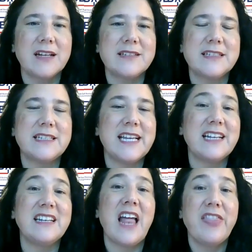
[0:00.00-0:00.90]
us to
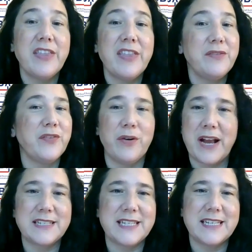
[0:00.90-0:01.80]
take nothing for
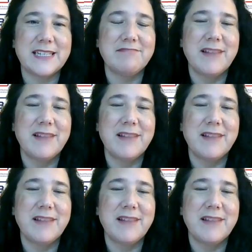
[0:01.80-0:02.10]
granted.